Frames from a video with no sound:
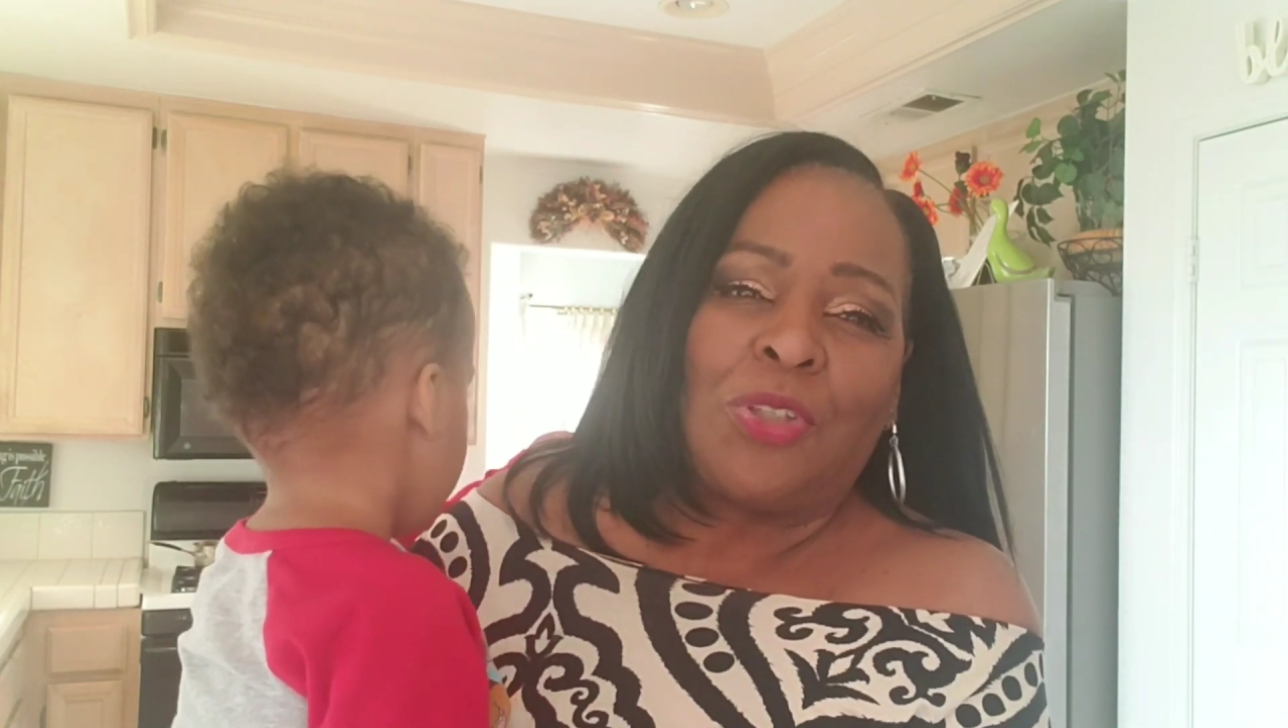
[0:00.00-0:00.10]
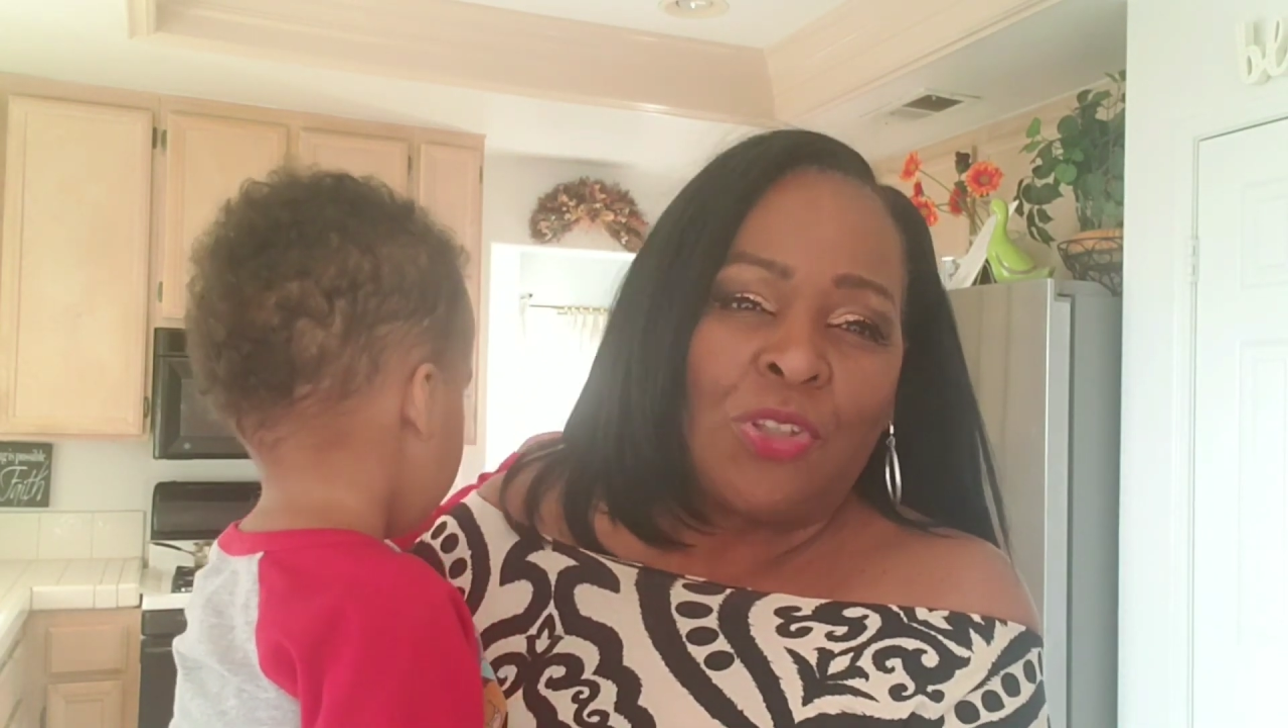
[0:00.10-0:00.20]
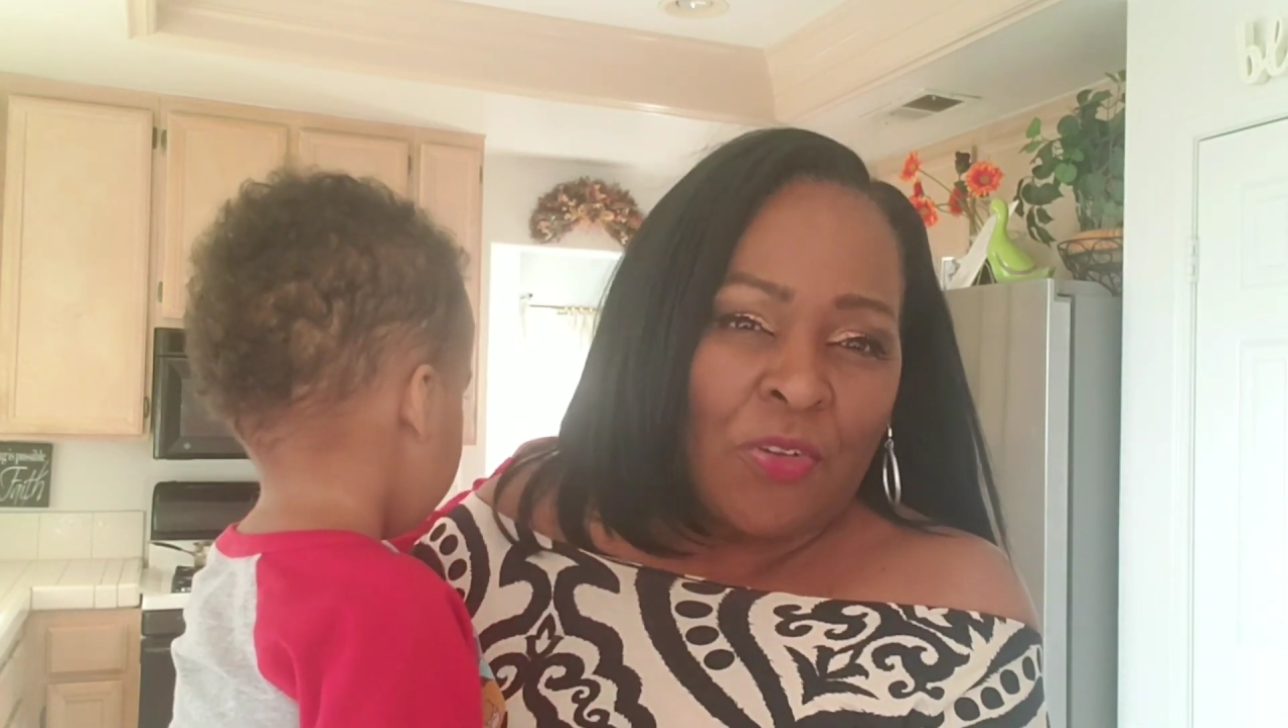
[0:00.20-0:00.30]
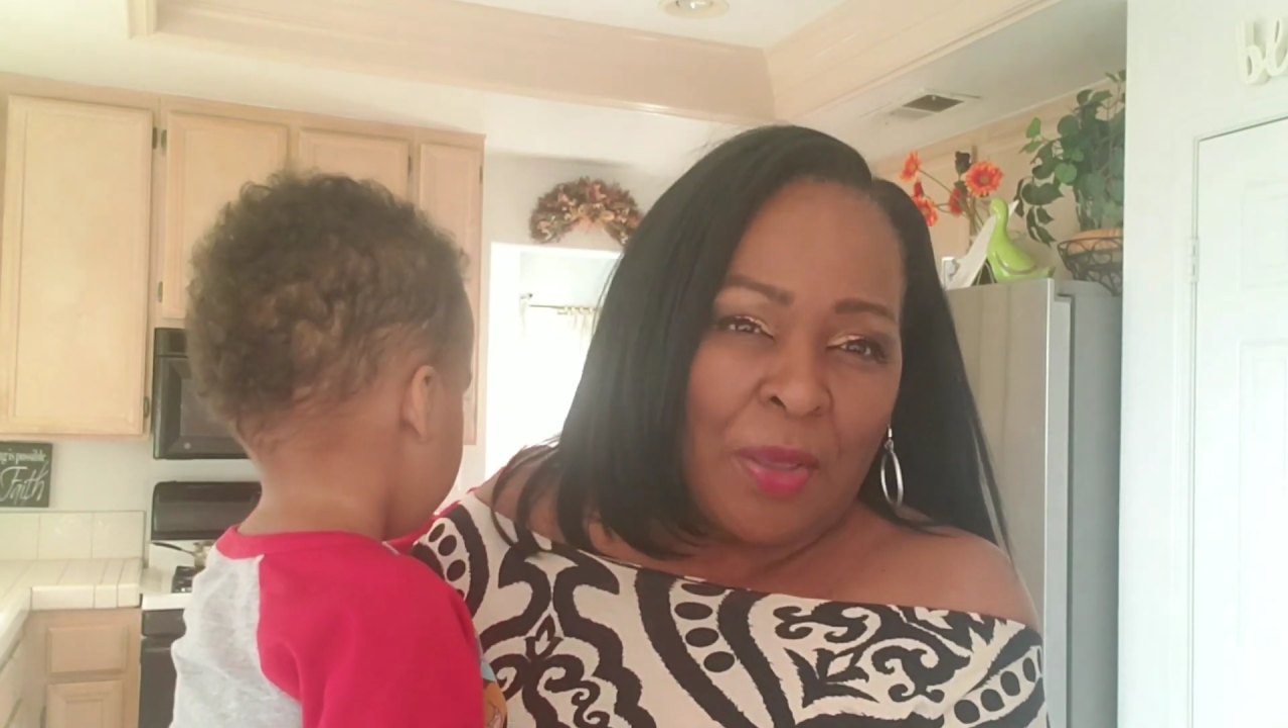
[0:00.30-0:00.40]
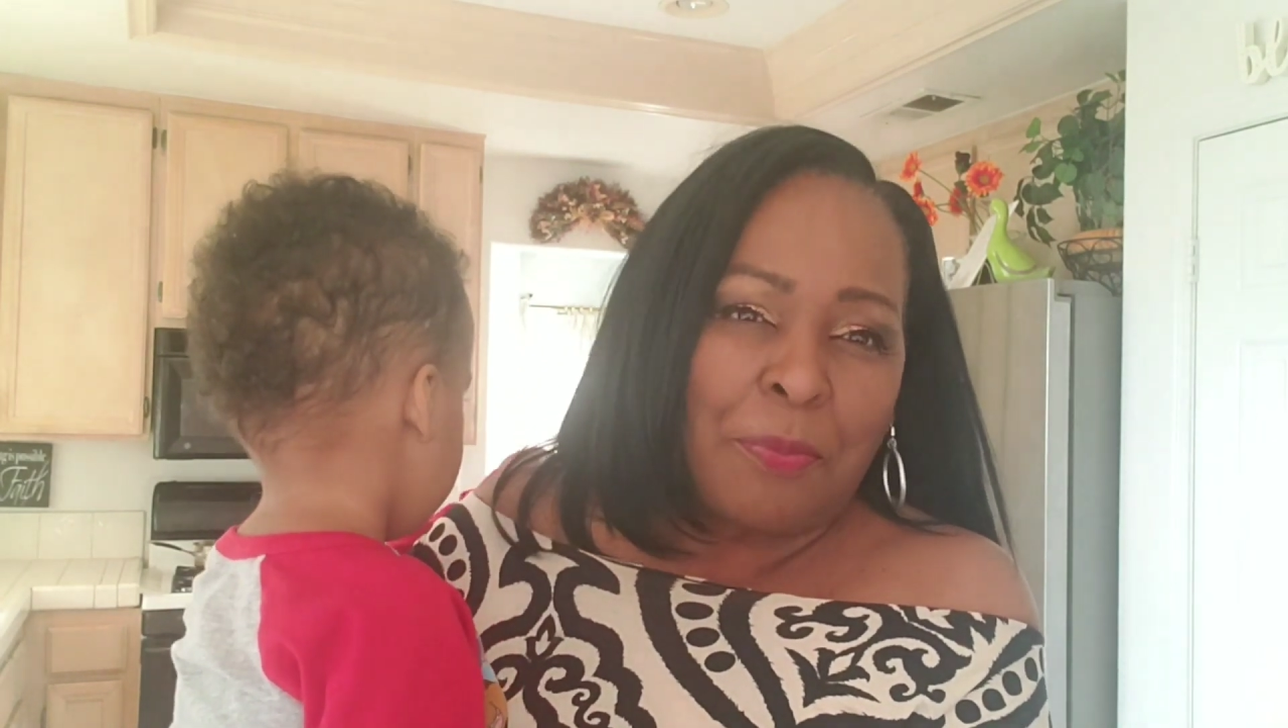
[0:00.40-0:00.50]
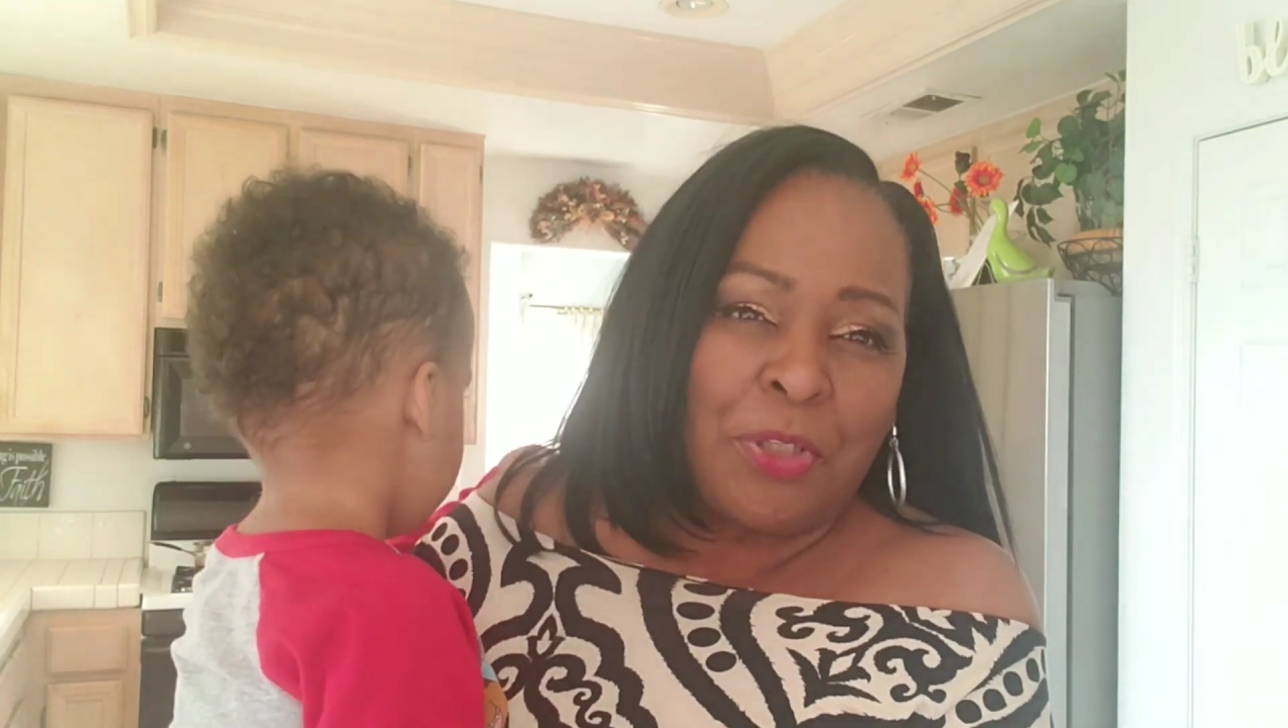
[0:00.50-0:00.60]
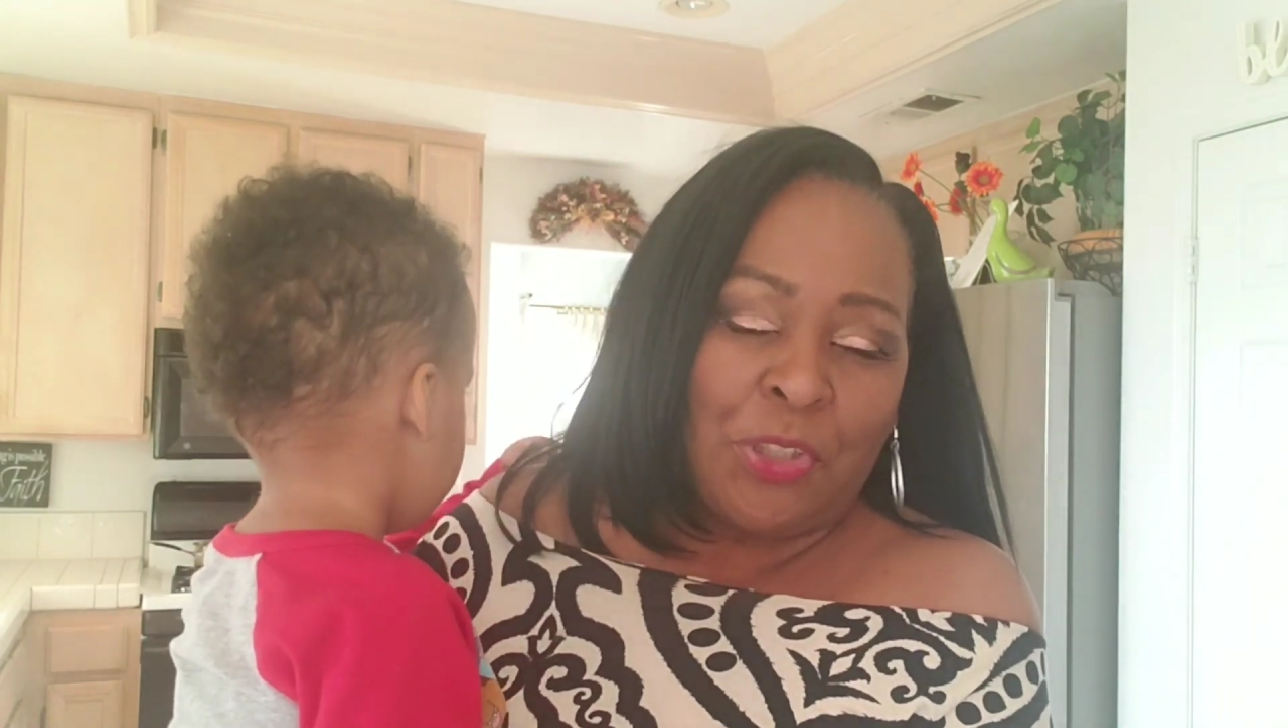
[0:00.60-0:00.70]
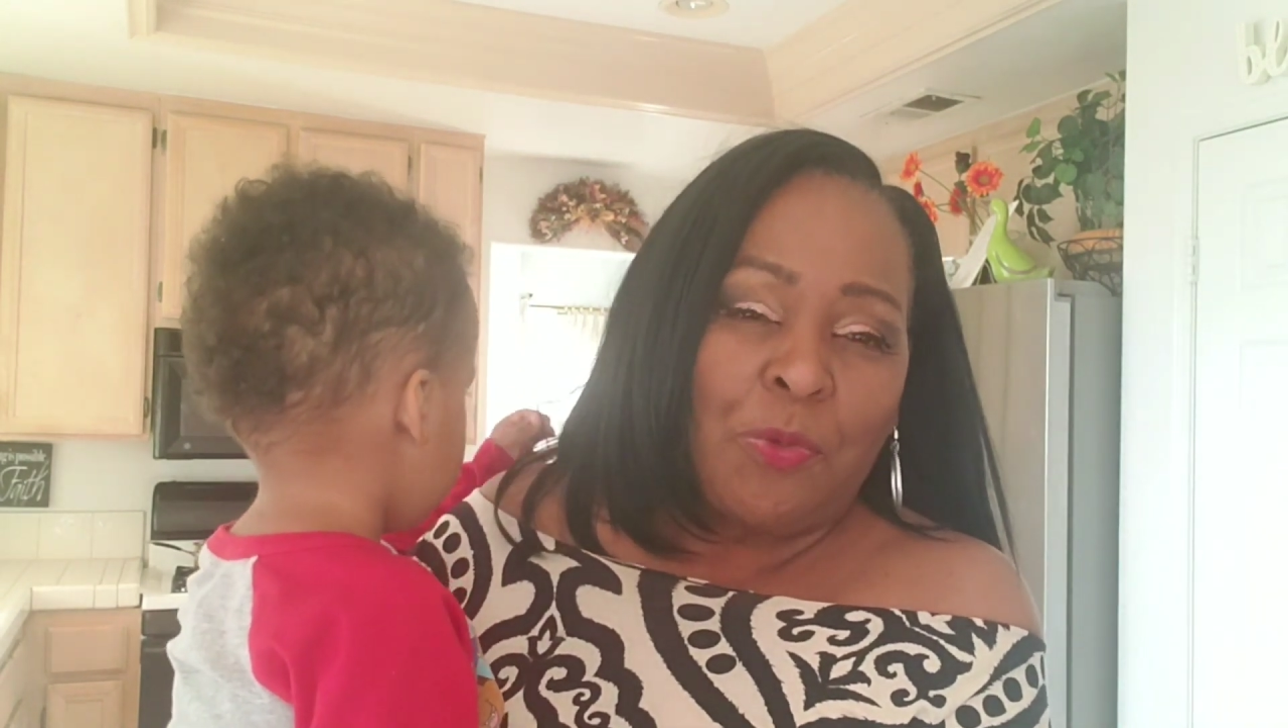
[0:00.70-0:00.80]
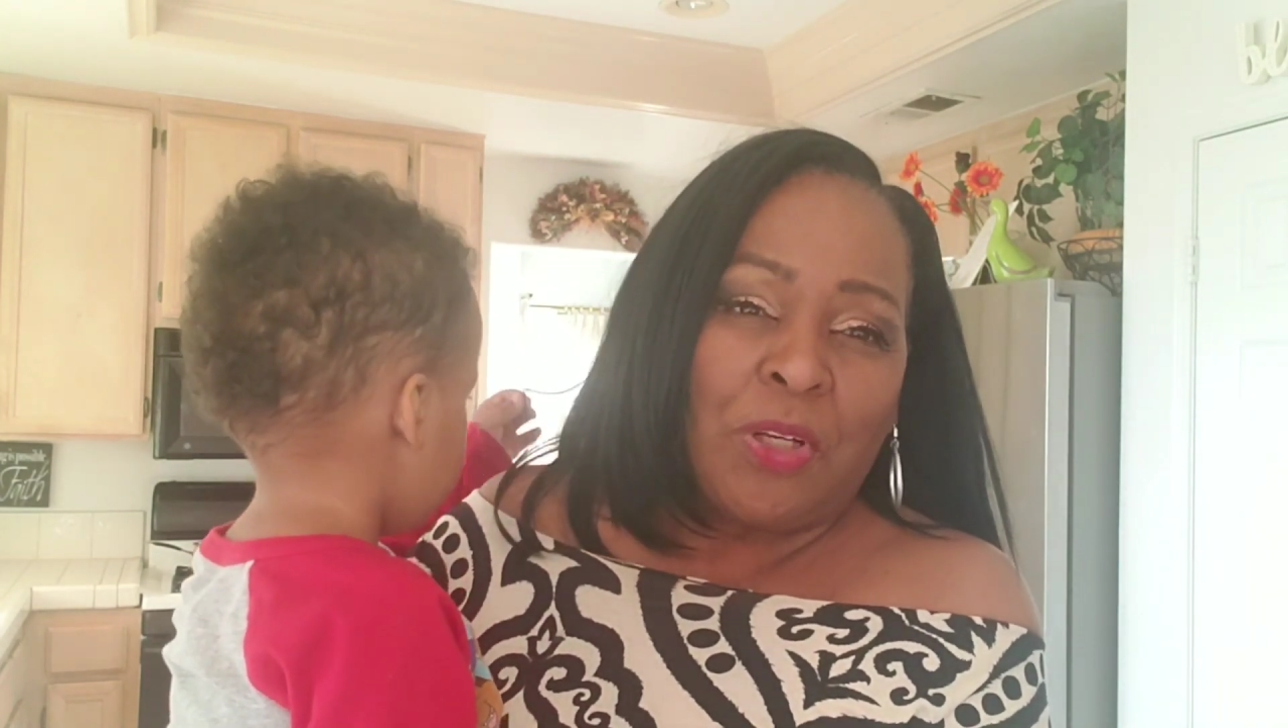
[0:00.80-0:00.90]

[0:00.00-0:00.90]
You know that book you